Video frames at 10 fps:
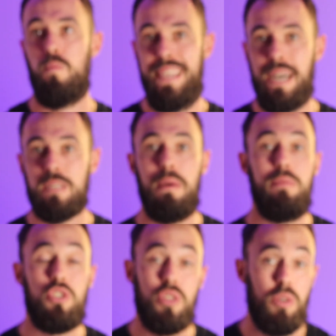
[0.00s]
yes,
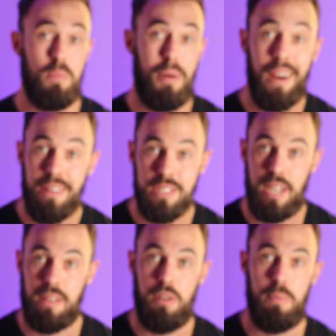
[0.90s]
maybe you slow your progress
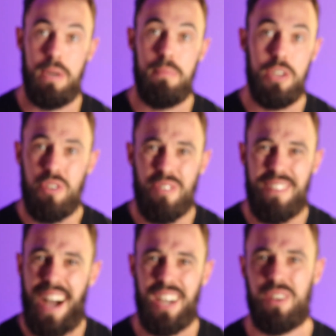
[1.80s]
down a little bit, but you're
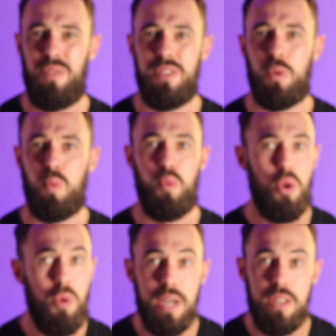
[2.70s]
not going to
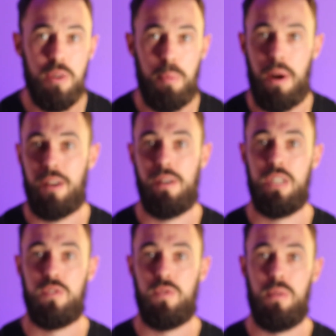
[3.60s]
ruin your
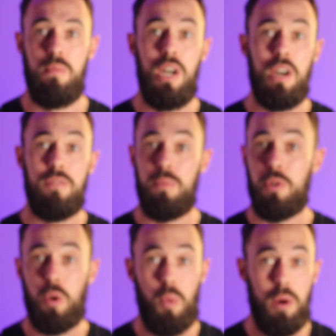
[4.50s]
progress from
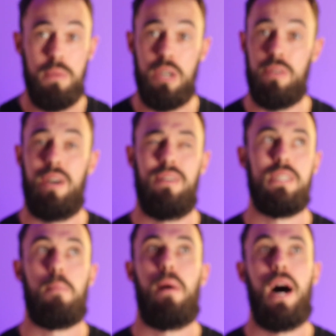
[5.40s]
doing one meal. Now,
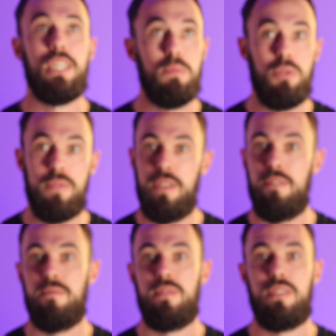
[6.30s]
is it possible if you
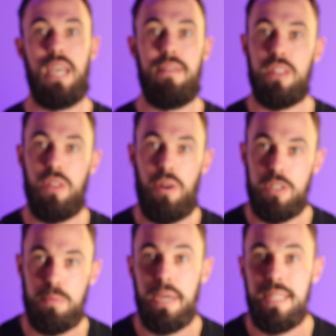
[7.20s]
eat 7
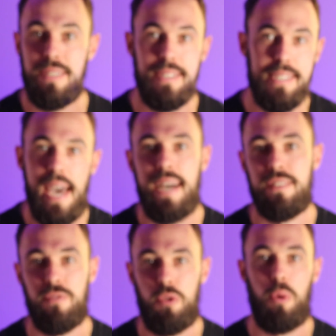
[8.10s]
large pizzas?
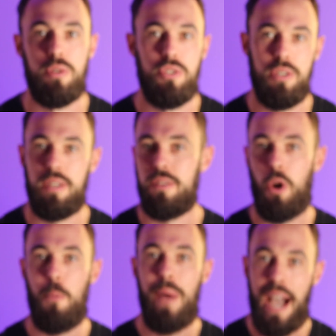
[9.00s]
Yes, of course, you can
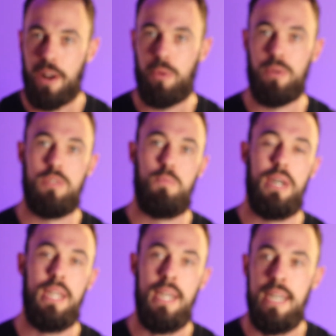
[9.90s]
go backwards,
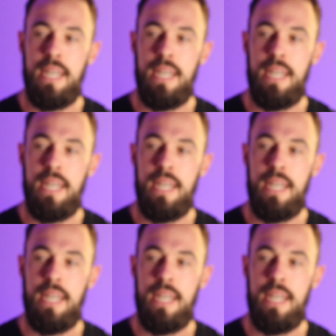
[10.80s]
but